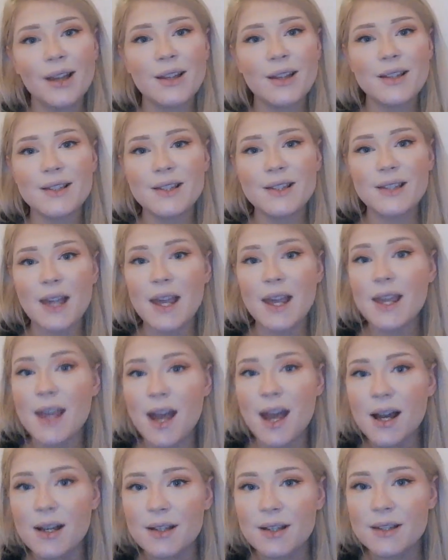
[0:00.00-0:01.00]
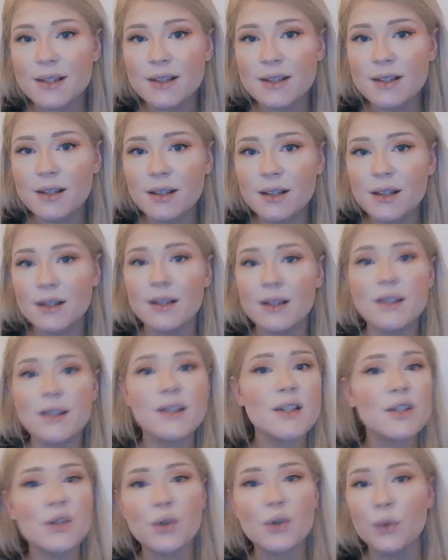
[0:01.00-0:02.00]
say yes. This
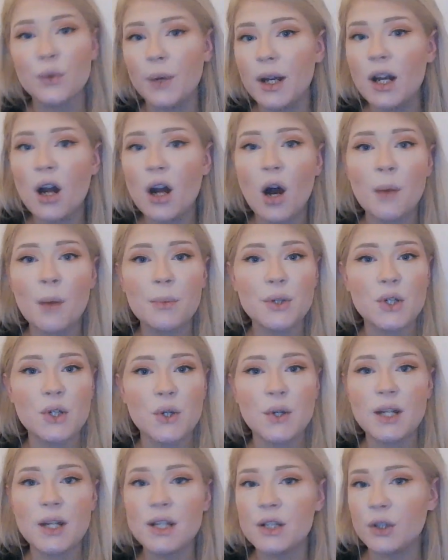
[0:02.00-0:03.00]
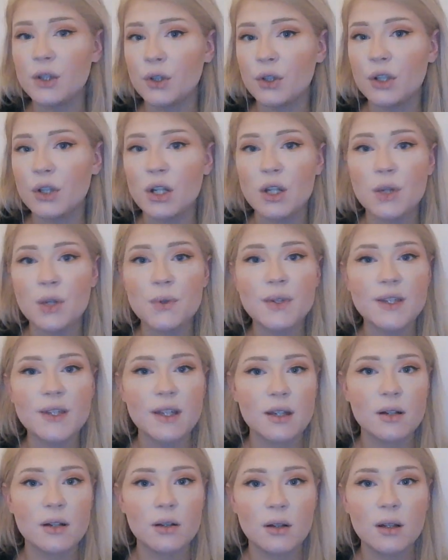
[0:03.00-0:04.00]
is a great opportunity to learn a new
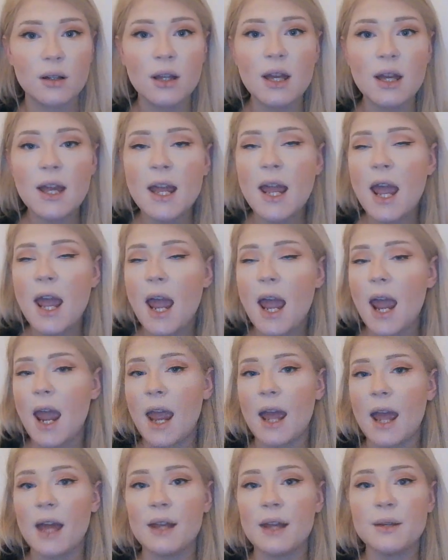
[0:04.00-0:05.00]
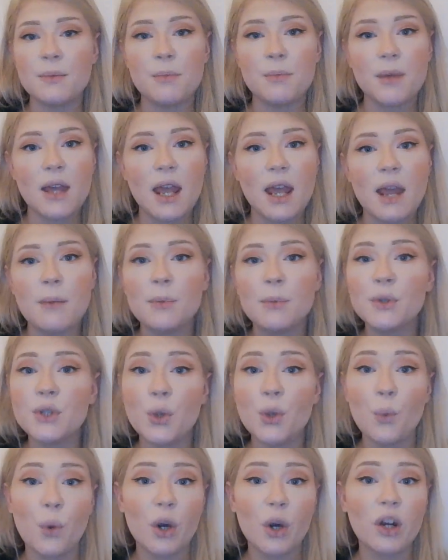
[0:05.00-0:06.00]
skill and be able
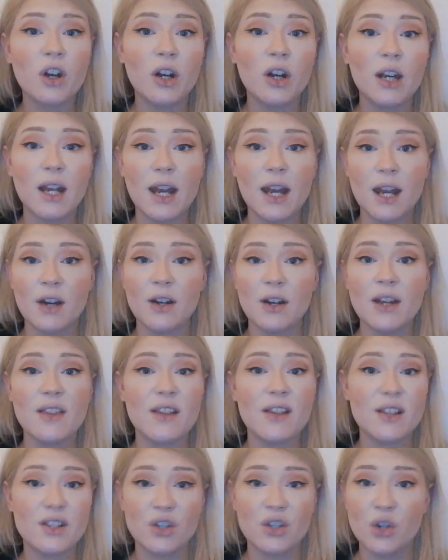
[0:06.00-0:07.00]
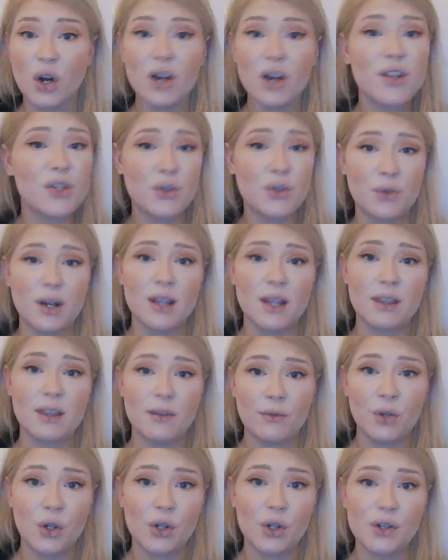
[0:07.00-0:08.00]
to work on an area that's not a strength
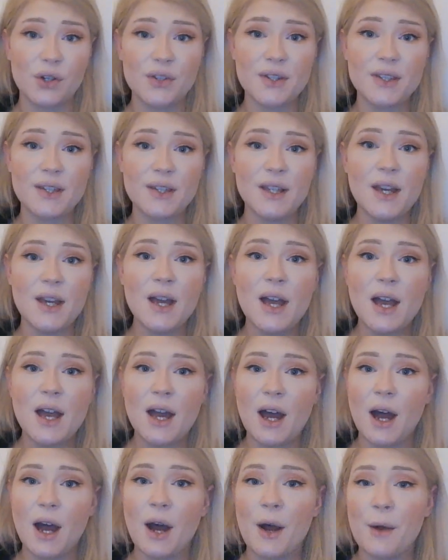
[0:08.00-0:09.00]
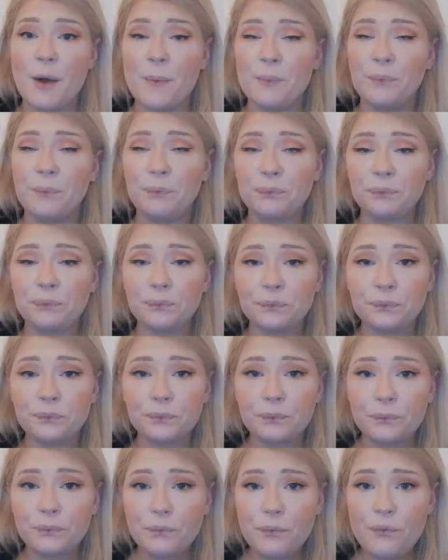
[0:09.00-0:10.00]
of yours. Um,
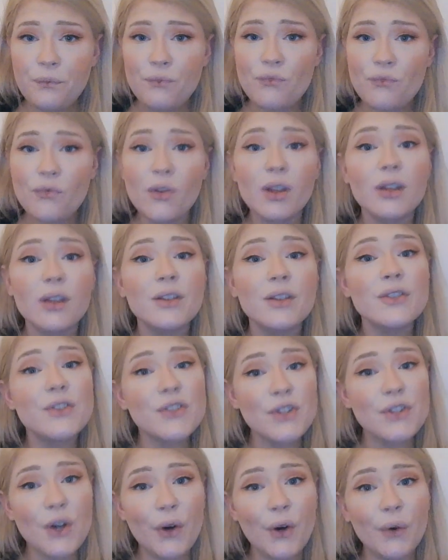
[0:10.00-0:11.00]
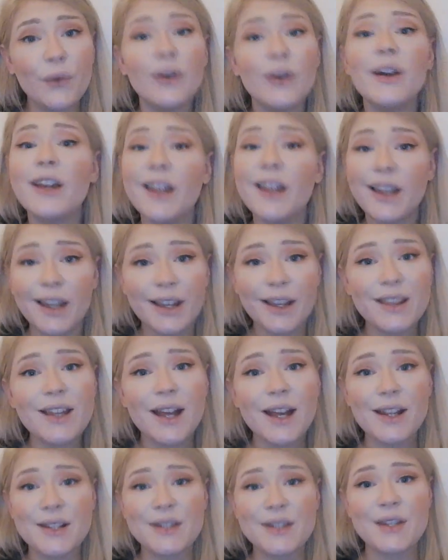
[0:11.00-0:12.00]
so, in
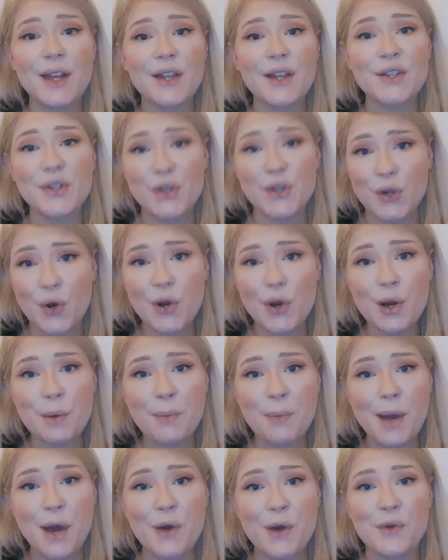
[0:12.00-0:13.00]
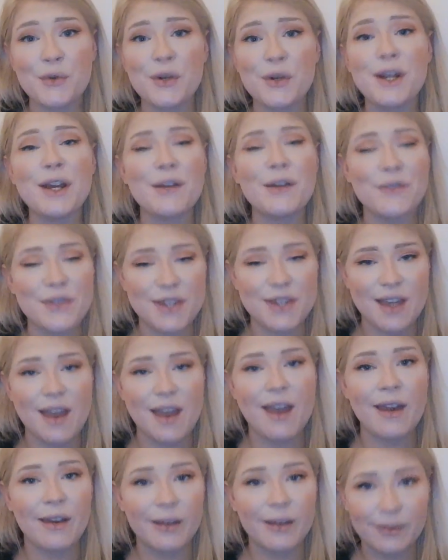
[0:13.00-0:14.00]
that sense, know your boundary of
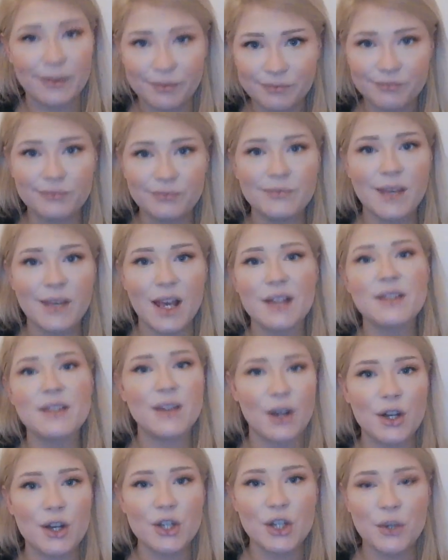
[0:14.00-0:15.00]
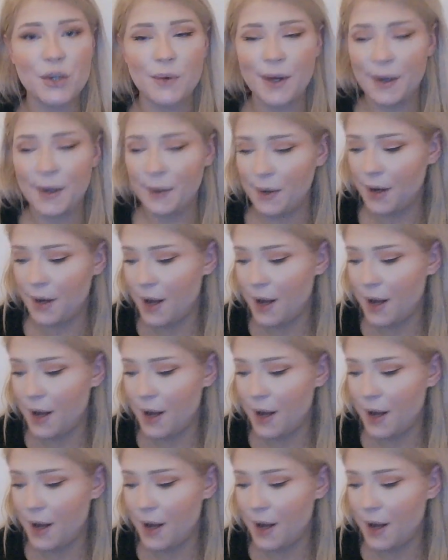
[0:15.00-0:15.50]
saying, yes, I could do it.